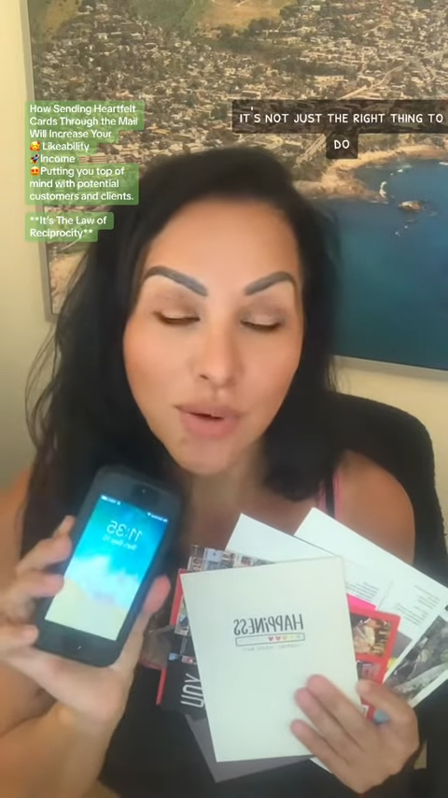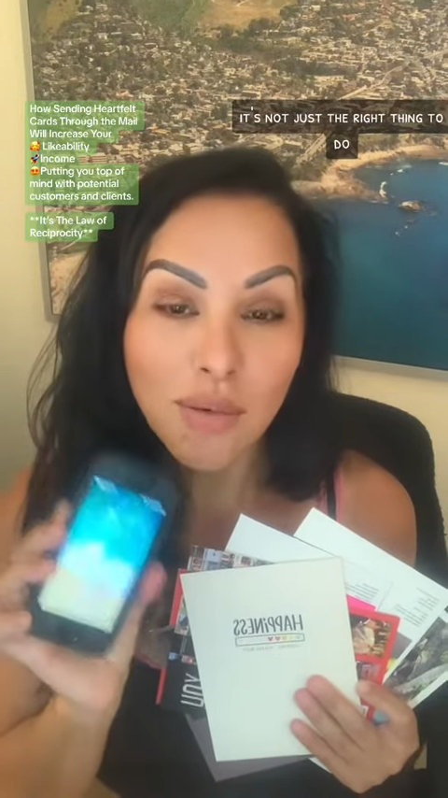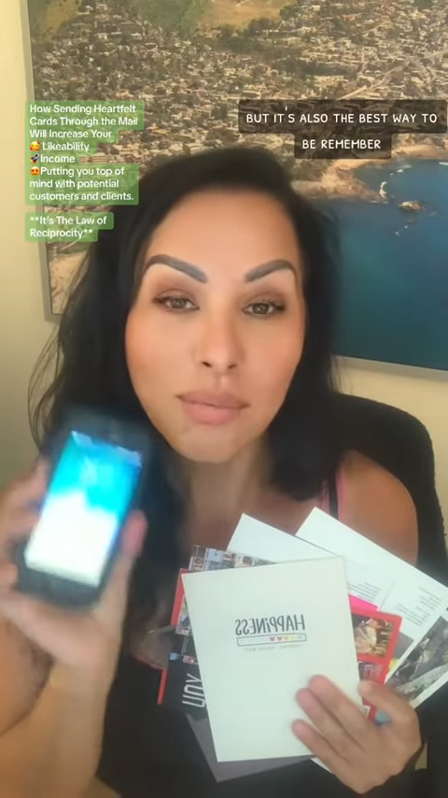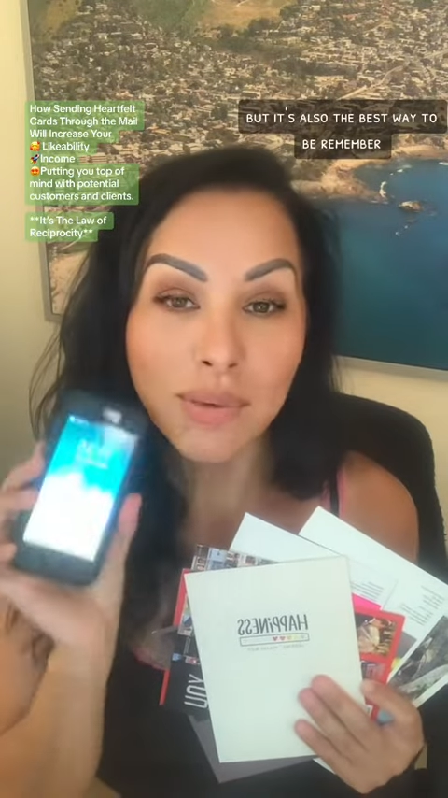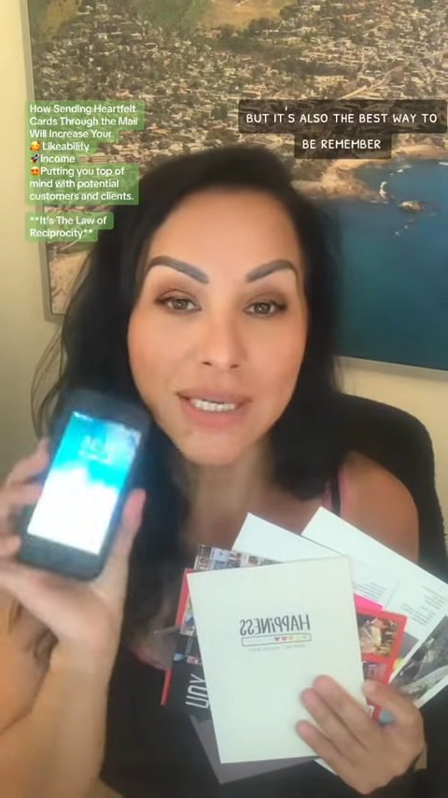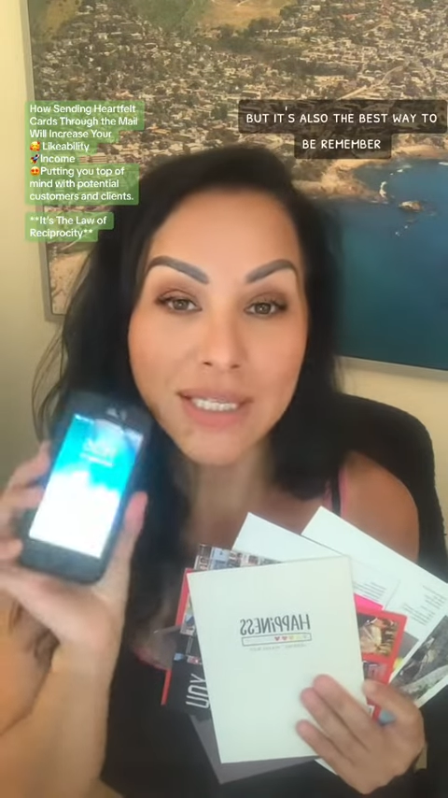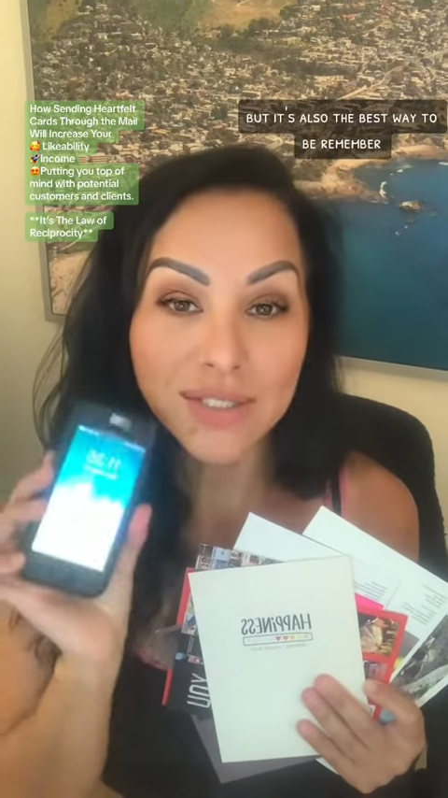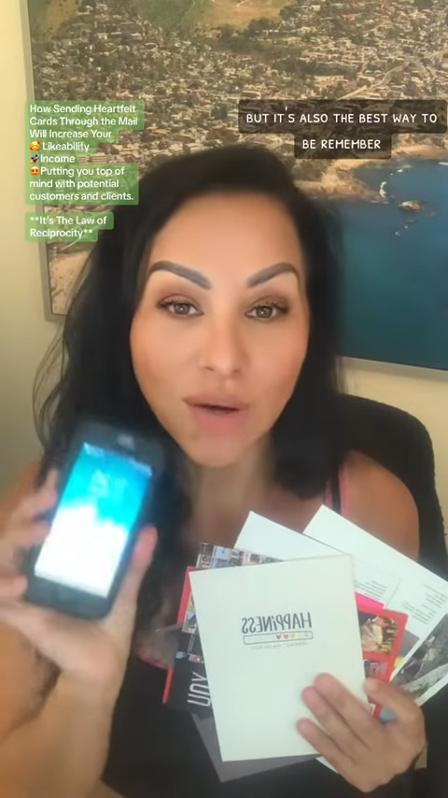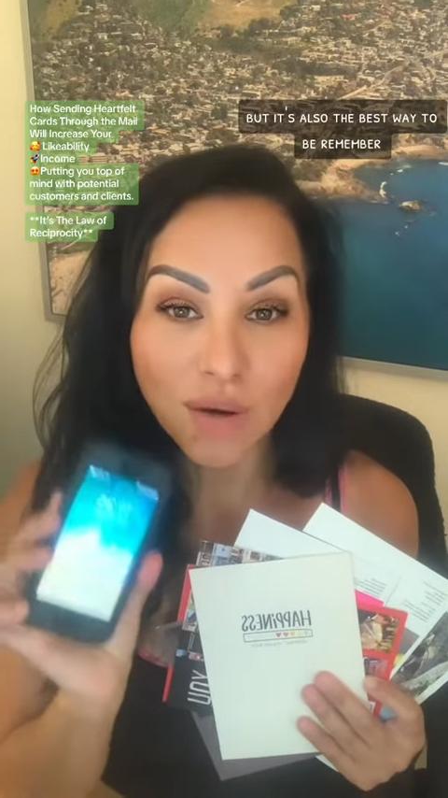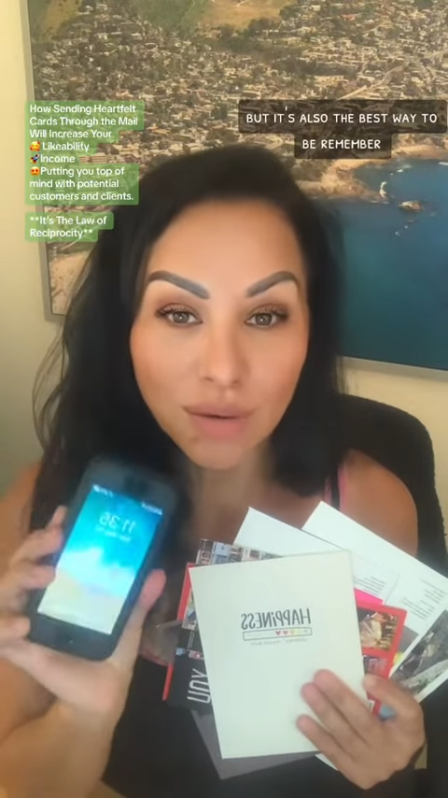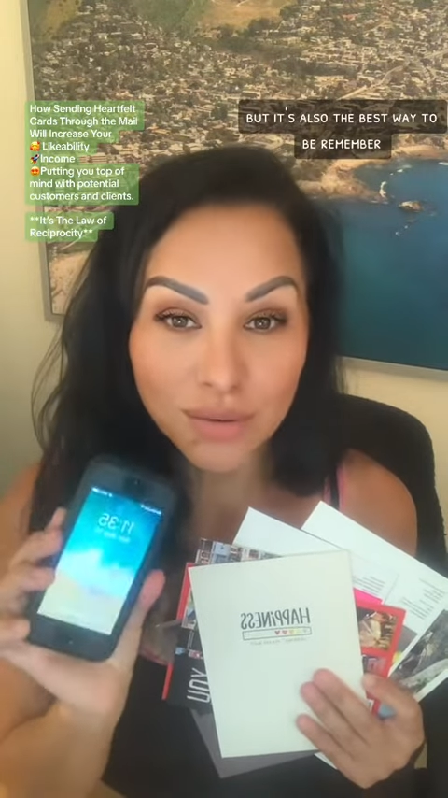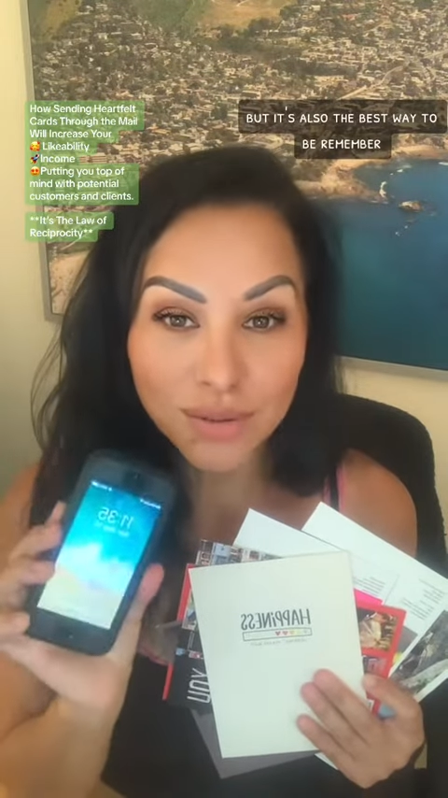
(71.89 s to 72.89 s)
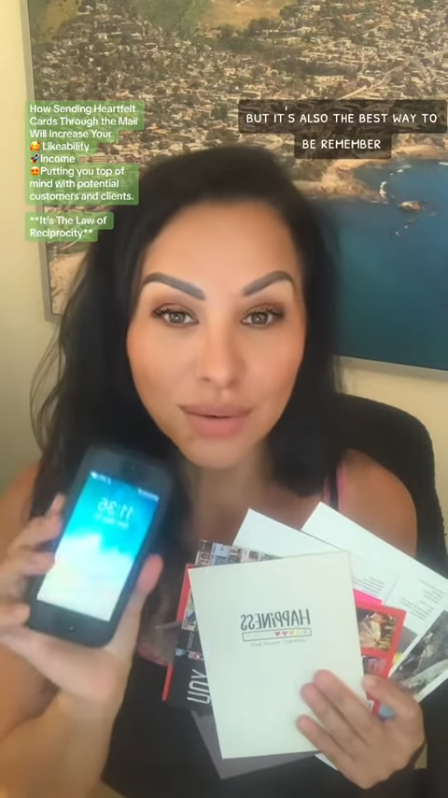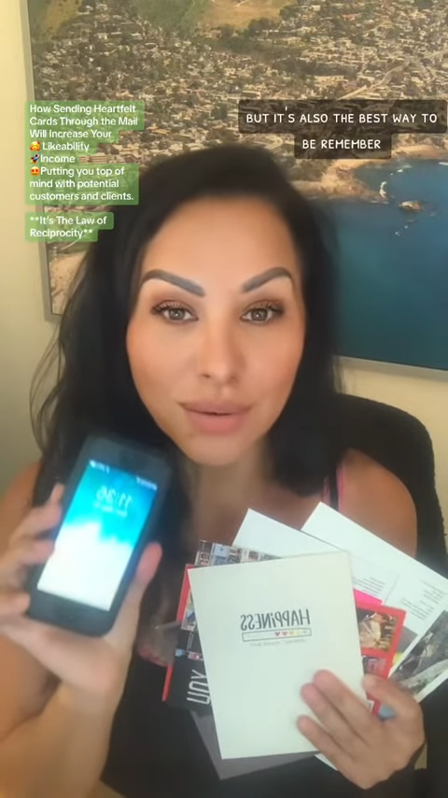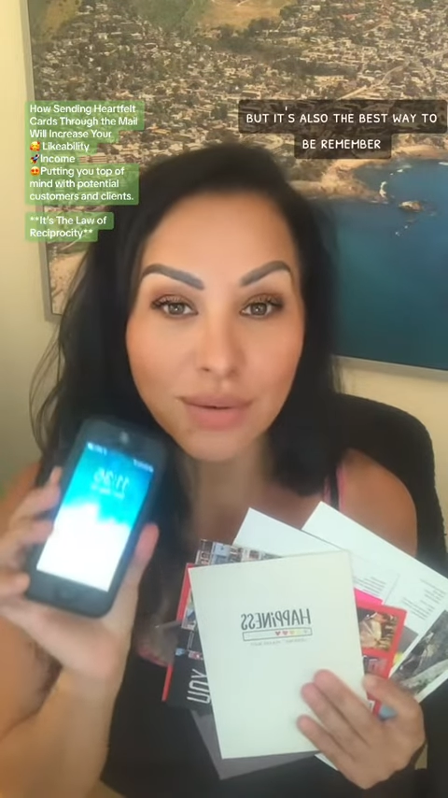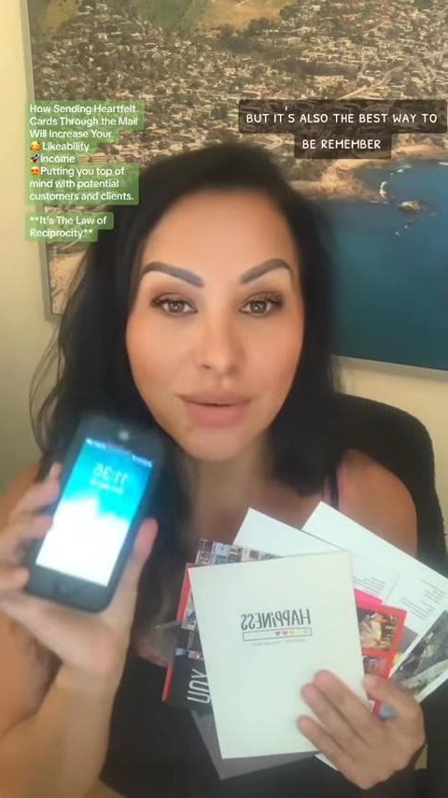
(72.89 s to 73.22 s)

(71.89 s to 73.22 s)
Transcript: but it's also